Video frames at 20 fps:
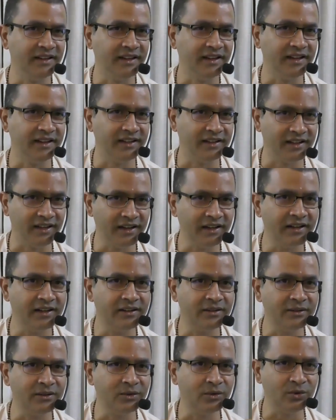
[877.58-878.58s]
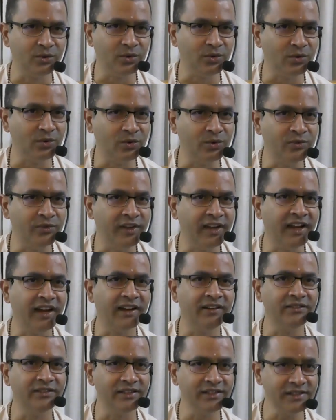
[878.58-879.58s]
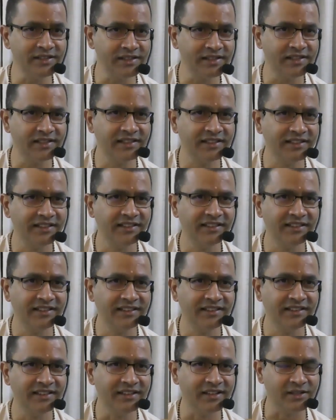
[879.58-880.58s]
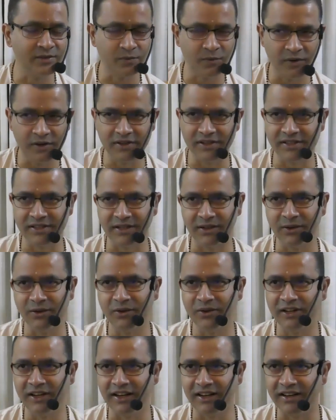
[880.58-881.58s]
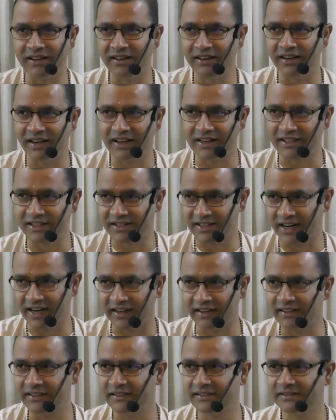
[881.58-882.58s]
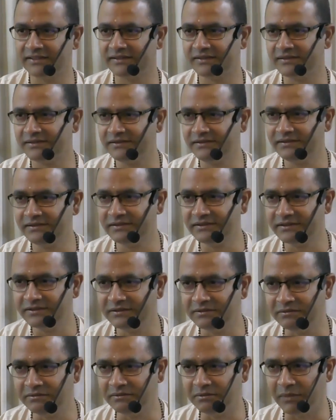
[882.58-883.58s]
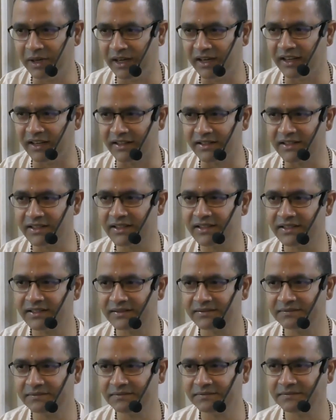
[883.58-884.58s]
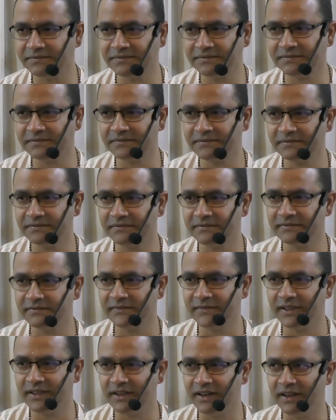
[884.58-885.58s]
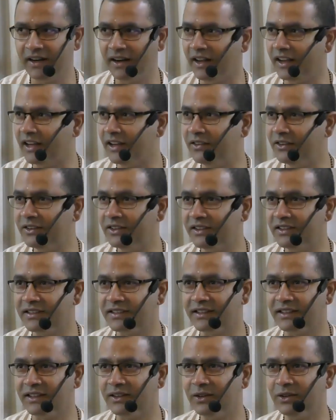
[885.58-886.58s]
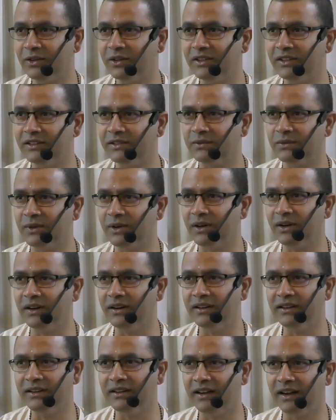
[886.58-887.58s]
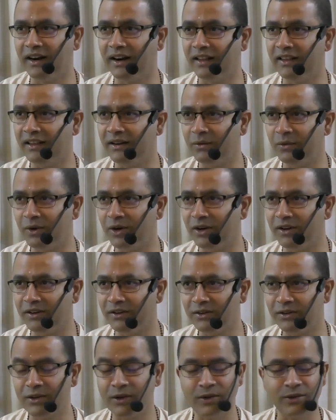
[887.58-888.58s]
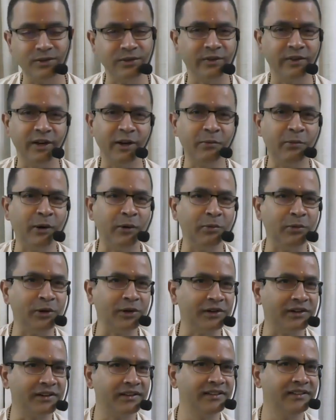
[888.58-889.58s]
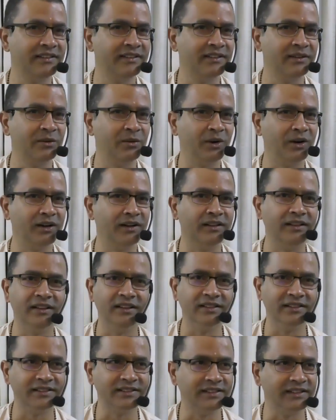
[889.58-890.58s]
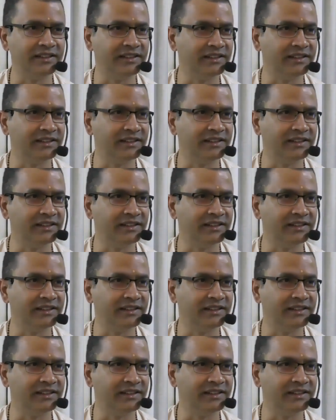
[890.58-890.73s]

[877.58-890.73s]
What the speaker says: it. In that too, we have these words, they extract meanings. Like even this, this word, another one is also very popular one in this